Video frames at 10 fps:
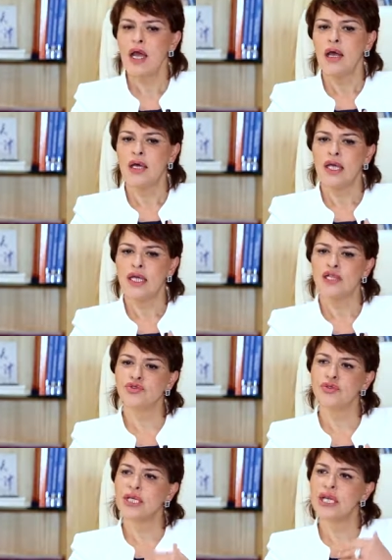an
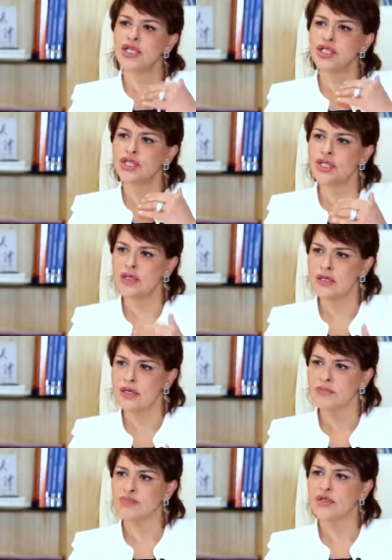
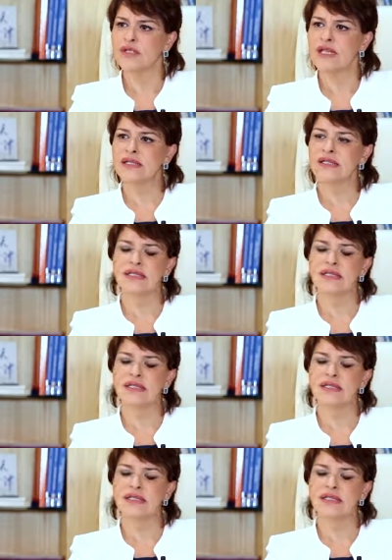educational process,